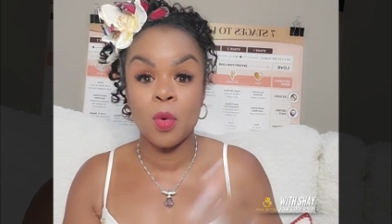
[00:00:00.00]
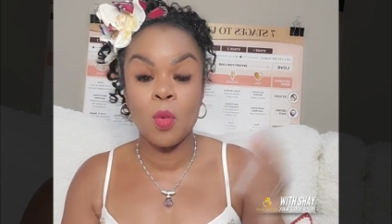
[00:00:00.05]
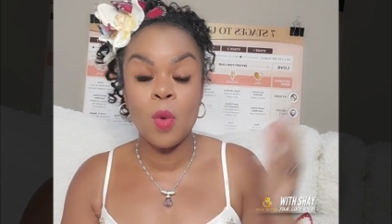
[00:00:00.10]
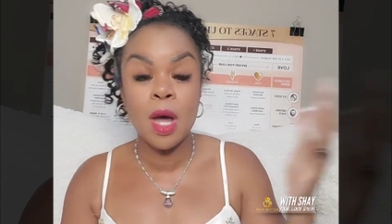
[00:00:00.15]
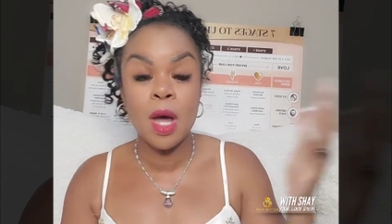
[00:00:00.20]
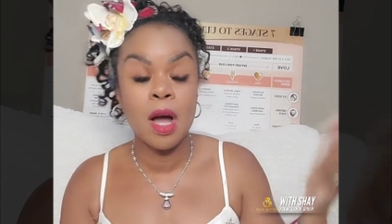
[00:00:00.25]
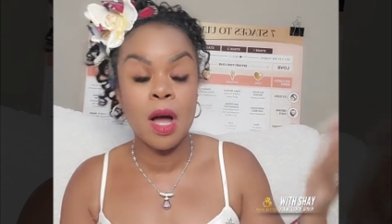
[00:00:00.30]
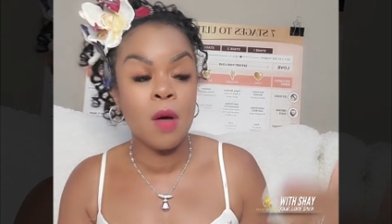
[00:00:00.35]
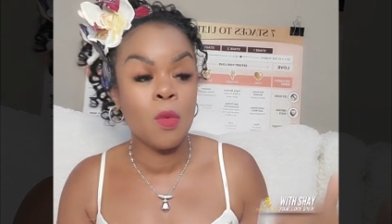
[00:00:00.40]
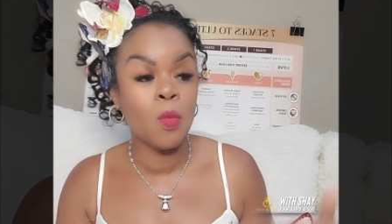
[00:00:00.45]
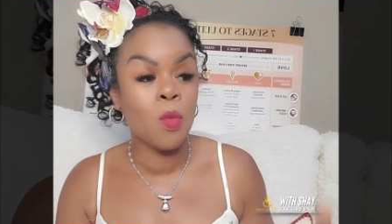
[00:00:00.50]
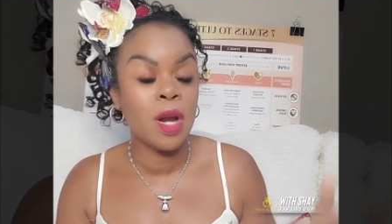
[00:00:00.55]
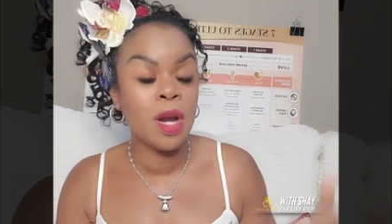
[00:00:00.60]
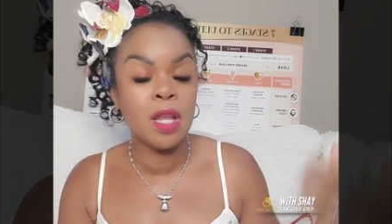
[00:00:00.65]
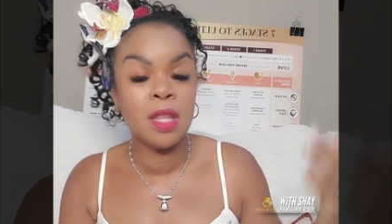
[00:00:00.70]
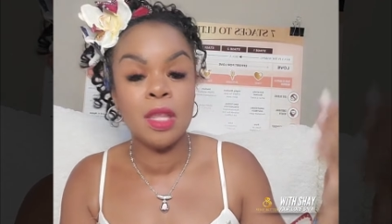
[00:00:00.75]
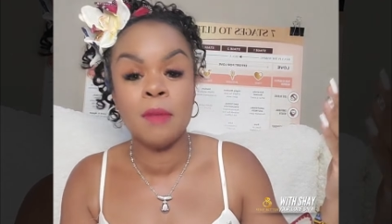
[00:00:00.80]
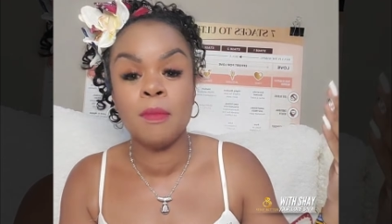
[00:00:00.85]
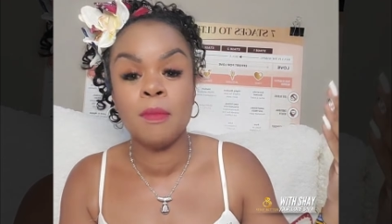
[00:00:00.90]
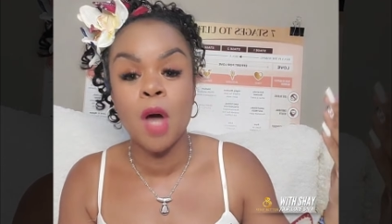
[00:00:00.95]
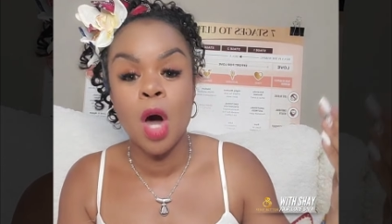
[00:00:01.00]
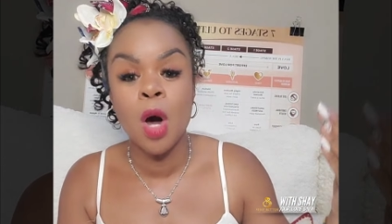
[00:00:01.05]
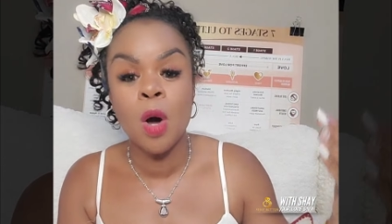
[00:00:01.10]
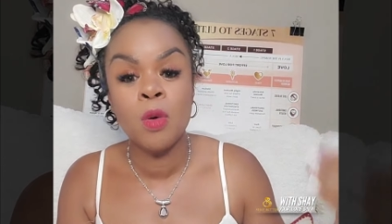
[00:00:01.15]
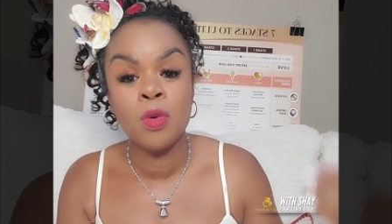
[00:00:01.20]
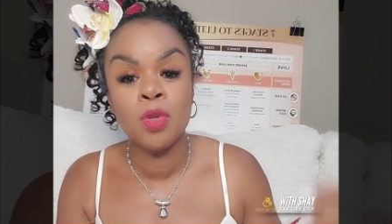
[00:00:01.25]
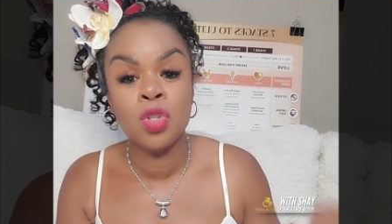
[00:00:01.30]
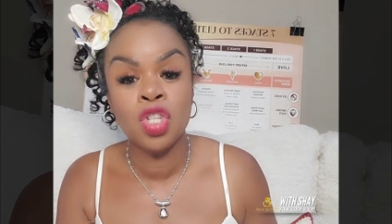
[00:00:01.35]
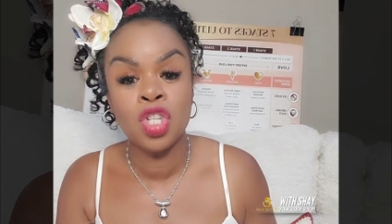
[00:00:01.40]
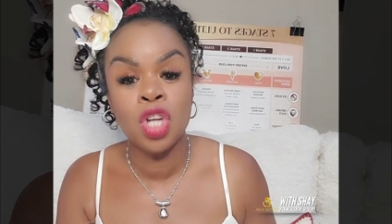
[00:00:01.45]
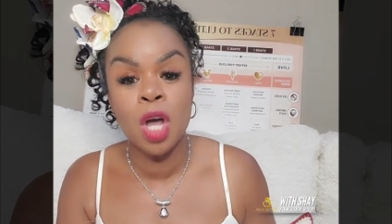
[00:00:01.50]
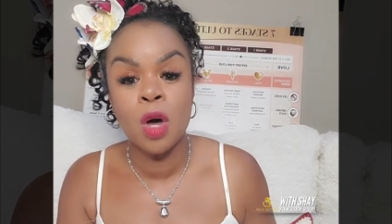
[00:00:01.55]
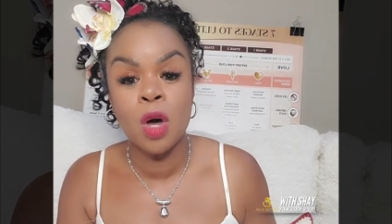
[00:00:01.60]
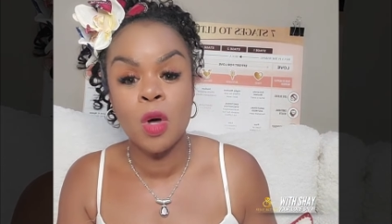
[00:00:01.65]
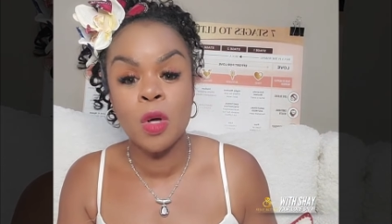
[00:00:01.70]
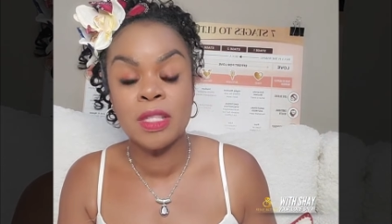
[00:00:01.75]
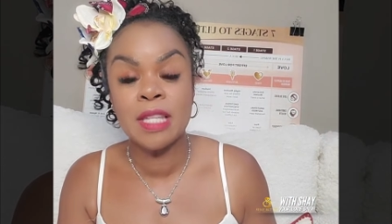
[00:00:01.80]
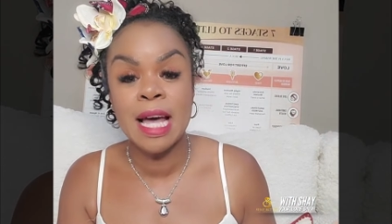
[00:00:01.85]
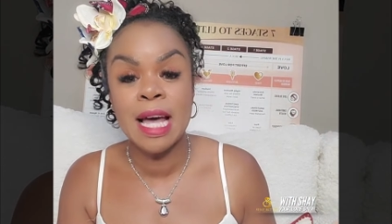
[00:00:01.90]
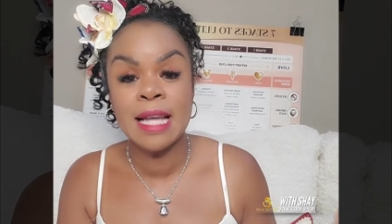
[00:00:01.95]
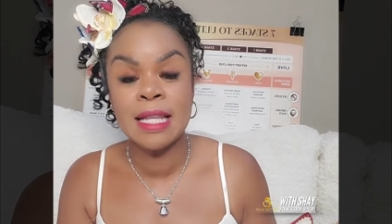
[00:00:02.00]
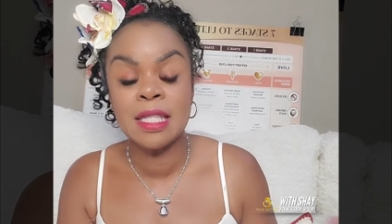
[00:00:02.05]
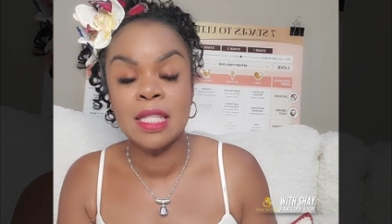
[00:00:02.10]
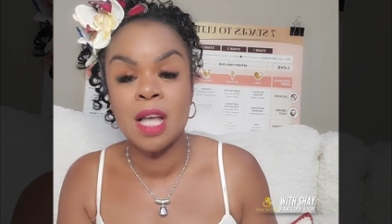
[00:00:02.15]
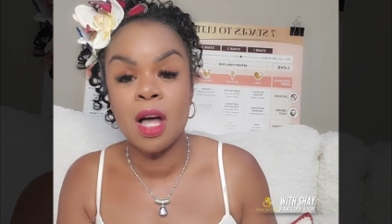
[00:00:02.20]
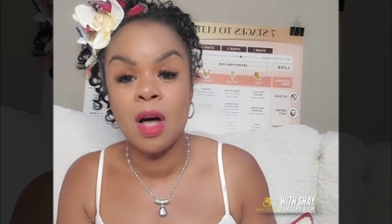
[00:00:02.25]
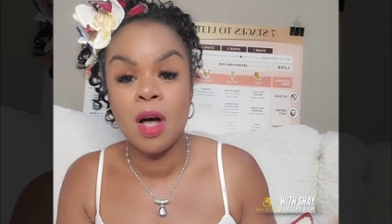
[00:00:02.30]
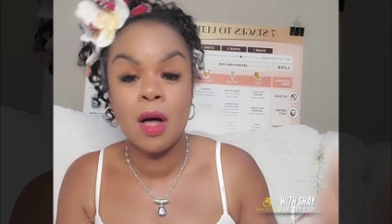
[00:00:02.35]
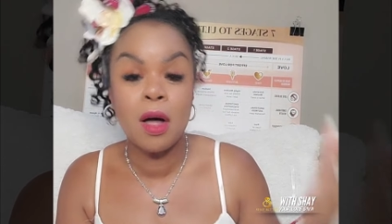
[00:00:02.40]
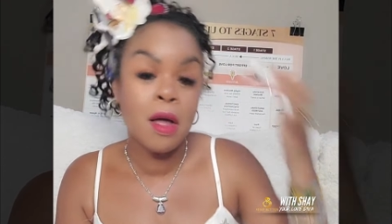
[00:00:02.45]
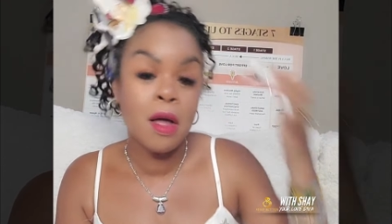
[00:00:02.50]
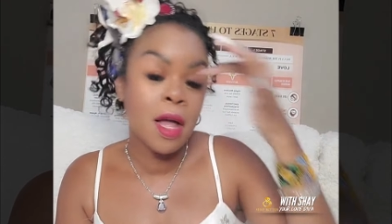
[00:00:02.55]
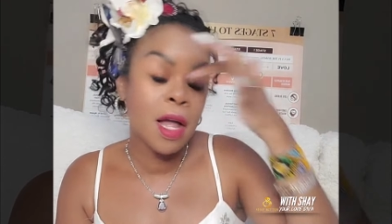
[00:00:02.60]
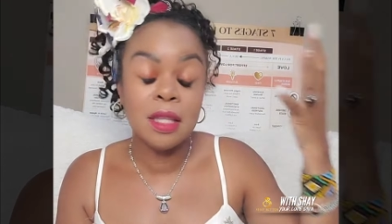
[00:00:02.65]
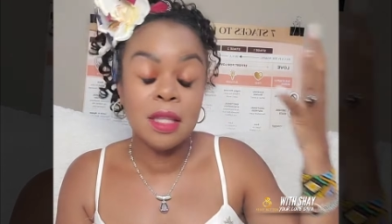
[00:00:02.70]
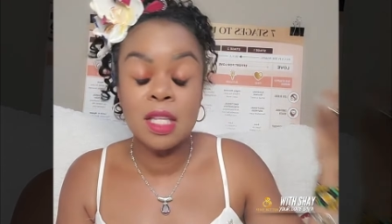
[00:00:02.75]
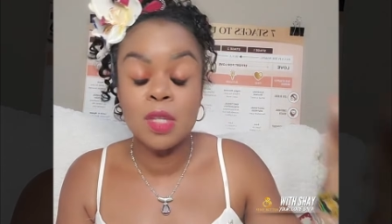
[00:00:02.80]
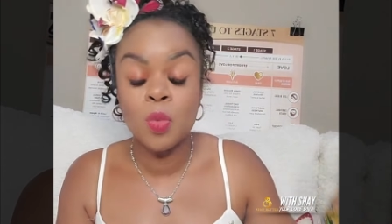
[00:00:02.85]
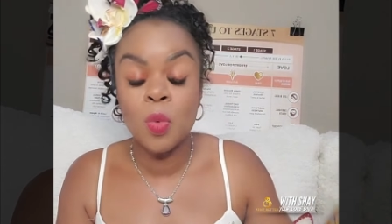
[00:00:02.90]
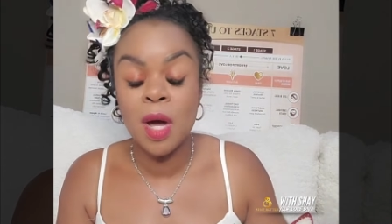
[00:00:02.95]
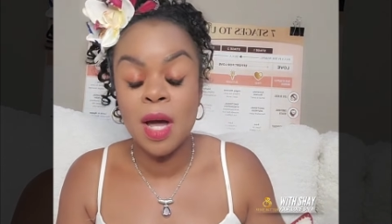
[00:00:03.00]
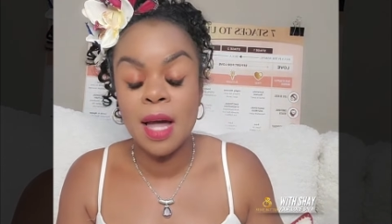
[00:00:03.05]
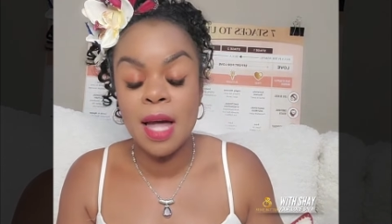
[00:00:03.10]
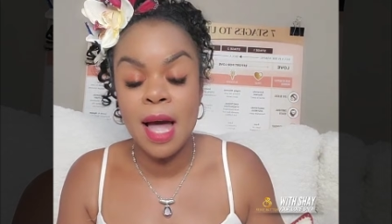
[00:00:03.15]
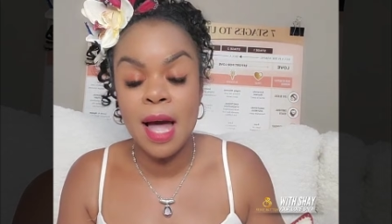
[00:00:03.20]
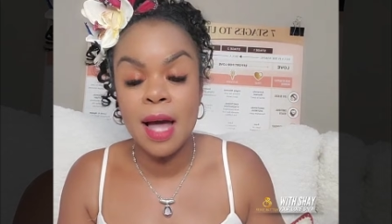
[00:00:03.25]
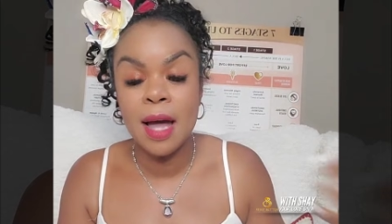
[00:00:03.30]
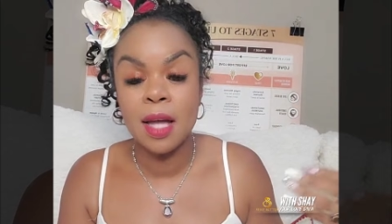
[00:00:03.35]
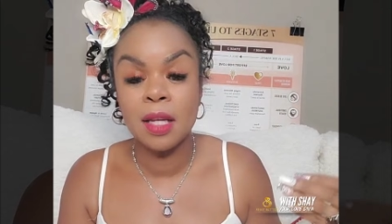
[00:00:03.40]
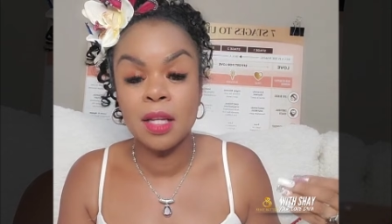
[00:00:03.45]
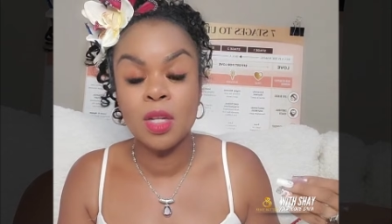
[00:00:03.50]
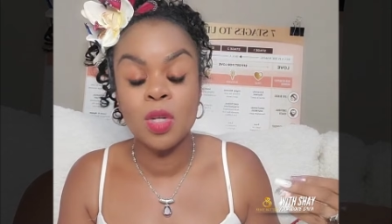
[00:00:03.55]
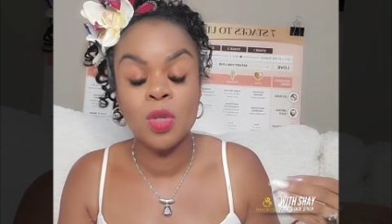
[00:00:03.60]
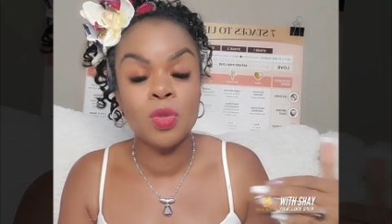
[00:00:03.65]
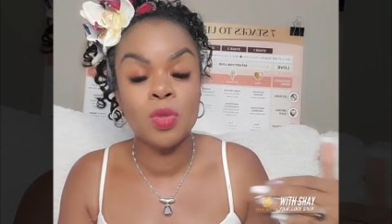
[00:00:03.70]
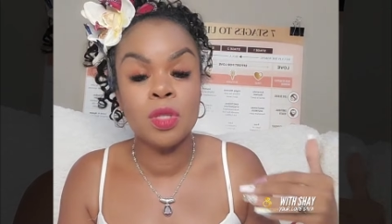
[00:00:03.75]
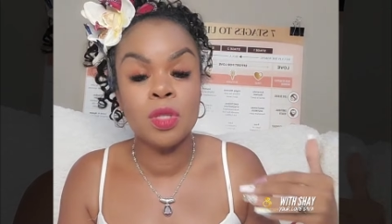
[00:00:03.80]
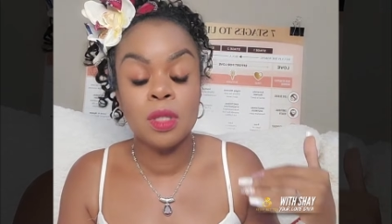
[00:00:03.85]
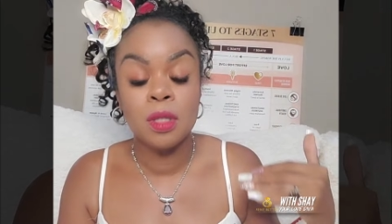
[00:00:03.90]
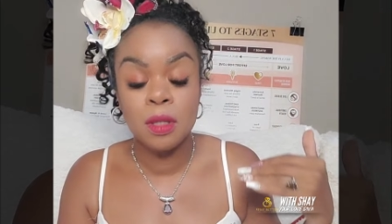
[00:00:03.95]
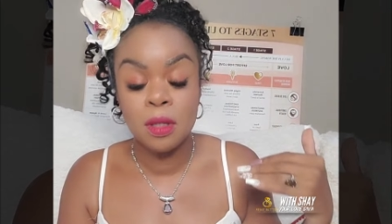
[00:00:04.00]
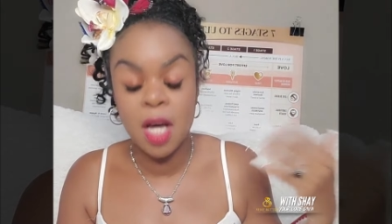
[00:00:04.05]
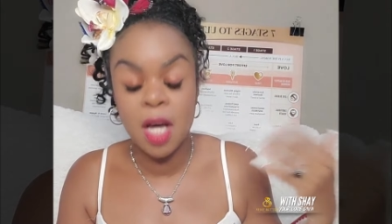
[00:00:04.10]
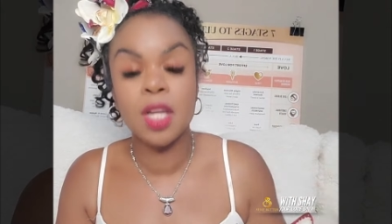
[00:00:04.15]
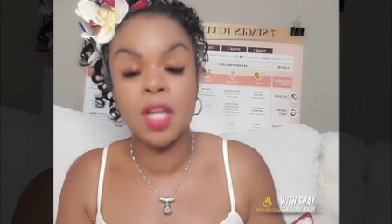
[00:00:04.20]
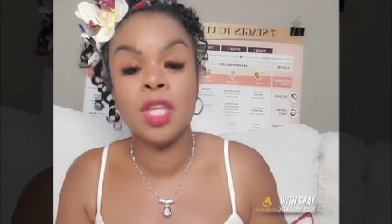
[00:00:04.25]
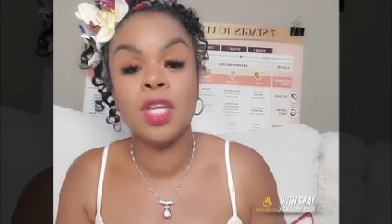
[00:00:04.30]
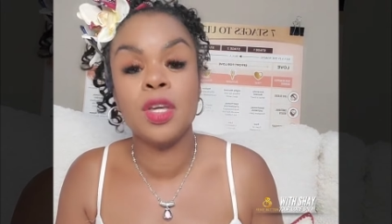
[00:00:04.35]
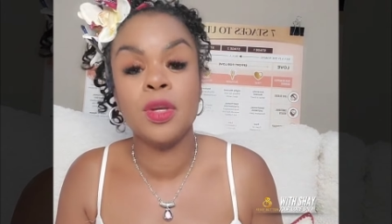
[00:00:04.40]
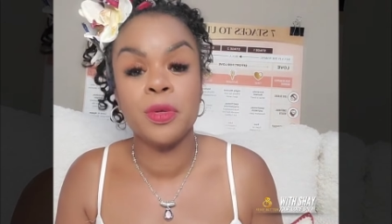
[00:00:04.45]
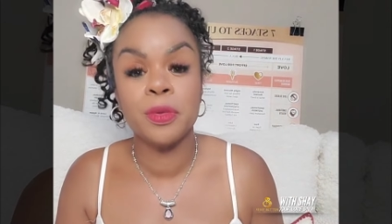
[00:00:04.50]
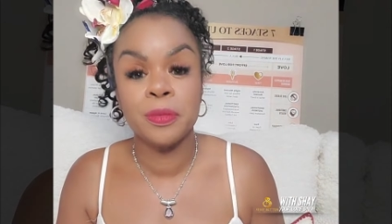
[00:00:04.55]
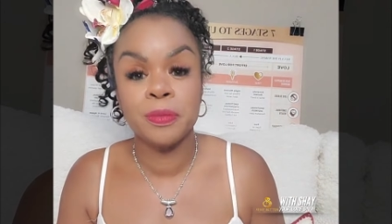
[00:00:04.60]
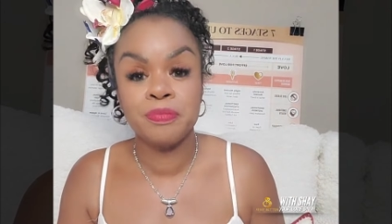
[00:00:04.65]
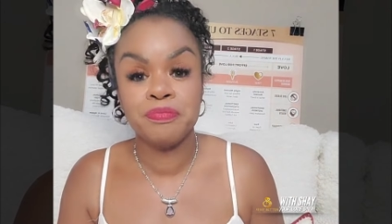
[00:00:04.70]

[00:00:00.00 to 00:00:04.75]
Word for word: What on one of them own shows, I saw this one guy who's uncute.